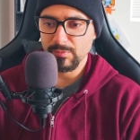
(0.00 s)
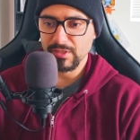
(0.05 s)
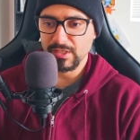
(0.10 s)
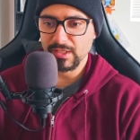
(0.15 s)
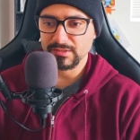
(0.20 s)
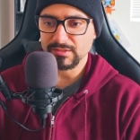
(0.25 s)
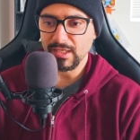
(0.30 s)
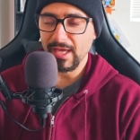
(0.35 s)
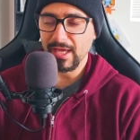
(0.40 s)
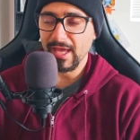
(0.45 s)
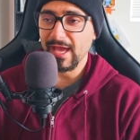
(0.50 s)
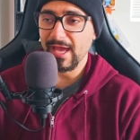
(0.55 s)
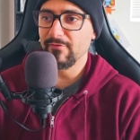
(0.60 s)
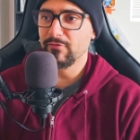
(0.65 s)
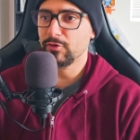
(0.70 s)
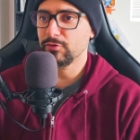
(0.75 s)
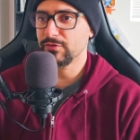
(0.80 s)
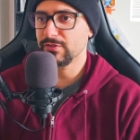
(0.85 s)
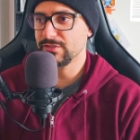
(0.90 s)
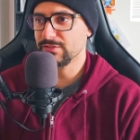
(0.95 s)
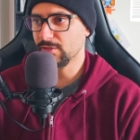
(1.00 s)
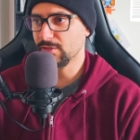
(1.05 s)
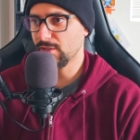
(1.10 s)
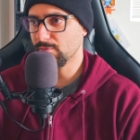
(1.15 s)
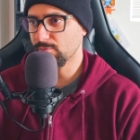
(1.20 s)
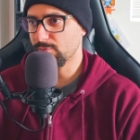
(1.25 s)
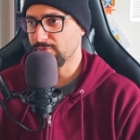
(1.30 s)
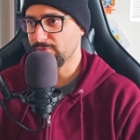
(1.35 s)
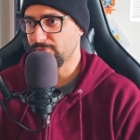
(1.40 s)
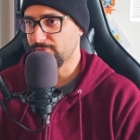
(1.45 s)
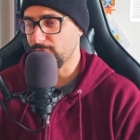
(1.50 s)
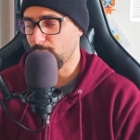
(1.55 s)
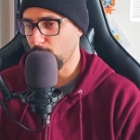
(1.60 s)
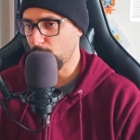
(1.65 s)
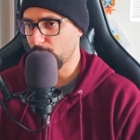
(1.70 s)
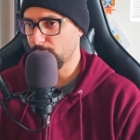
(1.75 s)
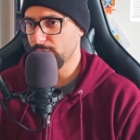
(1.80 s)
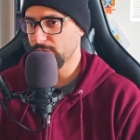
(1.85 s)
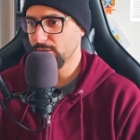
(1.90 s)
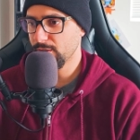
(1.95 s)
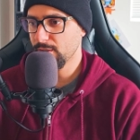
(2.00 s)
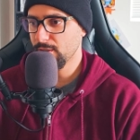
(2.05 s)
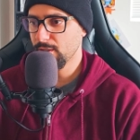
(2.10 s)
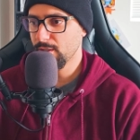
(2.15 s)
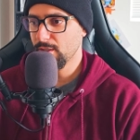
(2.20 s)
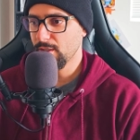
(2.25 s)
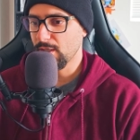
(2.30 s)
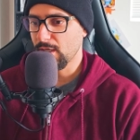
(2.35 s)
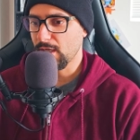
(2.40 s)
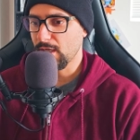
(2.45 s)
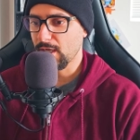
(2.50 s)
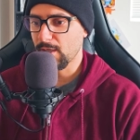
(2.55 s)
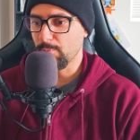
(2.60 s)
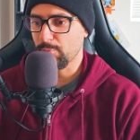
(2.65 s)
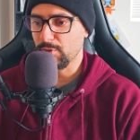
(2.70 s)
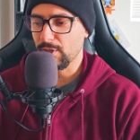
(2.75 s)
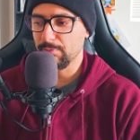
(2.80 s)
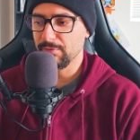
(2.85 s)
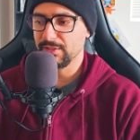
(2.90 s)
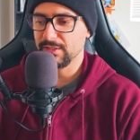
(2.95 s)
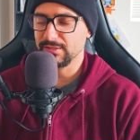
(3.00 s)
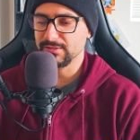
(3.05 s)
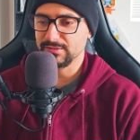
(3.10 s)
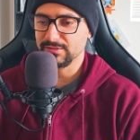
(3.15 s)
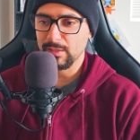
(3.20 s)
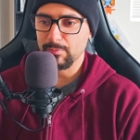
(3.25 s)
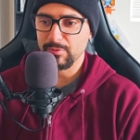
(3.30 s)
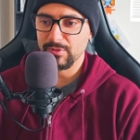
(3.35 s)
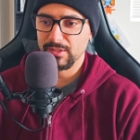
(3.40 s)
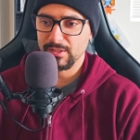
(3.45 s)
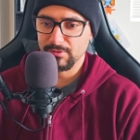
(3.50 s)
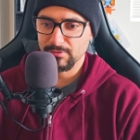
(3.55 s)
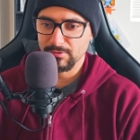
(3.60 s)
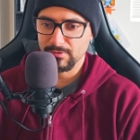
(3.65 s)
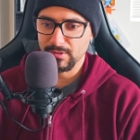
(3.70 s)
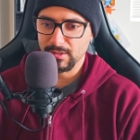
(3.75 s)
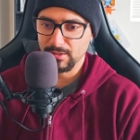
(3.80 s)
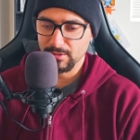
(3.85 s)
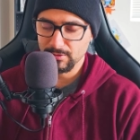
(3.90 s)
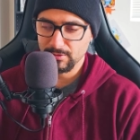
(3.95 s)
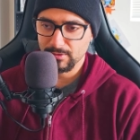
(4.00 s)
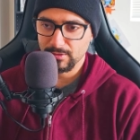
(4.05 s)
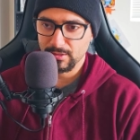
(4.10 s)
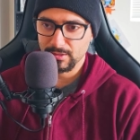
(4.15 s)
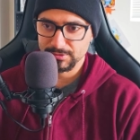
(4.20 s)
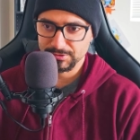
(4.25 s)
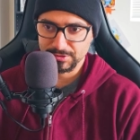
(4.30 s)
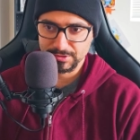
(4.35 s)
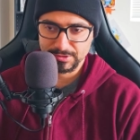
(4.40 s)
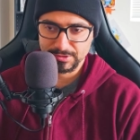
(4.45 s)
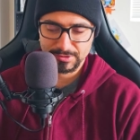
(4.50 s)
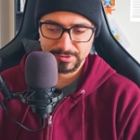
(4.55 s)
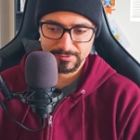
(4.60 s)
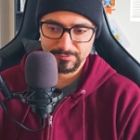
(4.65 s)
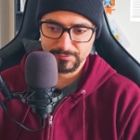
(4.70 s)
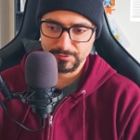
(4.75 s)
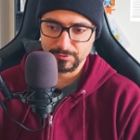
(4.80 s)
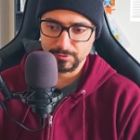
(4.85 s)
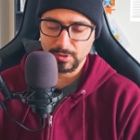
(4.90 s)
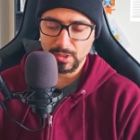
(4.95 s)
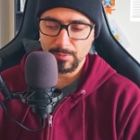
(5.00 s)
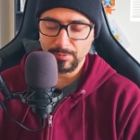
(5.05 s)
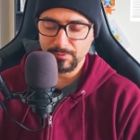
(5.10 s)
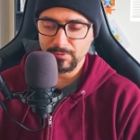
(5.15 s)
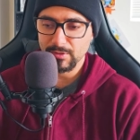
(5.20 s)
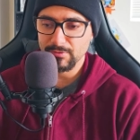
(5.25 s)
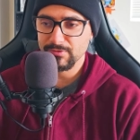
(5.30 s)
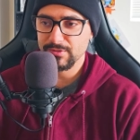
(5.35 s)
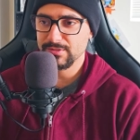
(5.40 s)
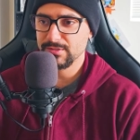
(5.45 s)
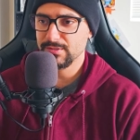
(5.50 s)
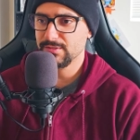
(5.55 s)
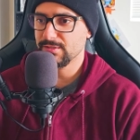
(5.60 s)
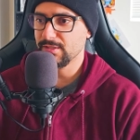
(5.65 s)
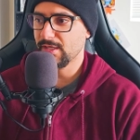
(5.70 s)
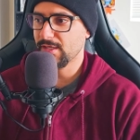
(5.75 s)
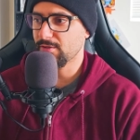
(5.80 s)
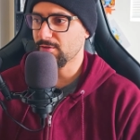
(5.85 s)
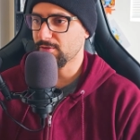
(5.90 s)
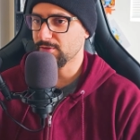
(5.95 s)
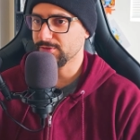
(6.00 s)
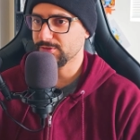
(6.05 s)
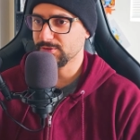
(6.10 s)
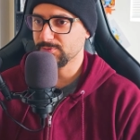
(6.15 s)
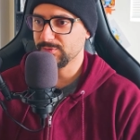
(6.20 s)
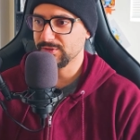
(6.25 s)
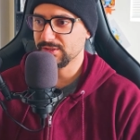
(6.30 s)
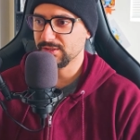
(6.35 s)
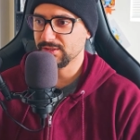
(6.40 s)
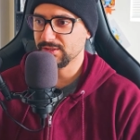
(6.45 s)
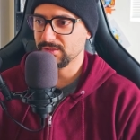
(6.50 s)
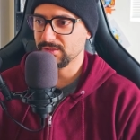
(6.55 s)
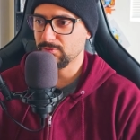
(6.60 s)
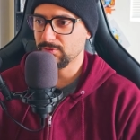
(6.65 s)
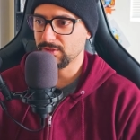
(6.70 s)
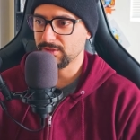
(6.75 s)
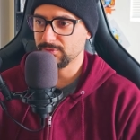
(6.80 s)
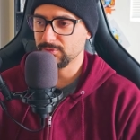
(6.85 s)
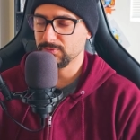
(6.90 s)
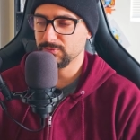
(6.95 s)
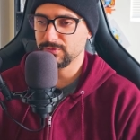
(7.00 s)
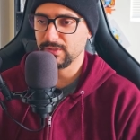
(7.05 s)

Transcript: because I have heard the song before, I'm probably gonna stop it here and there just for copyright reasons, and also because I want to.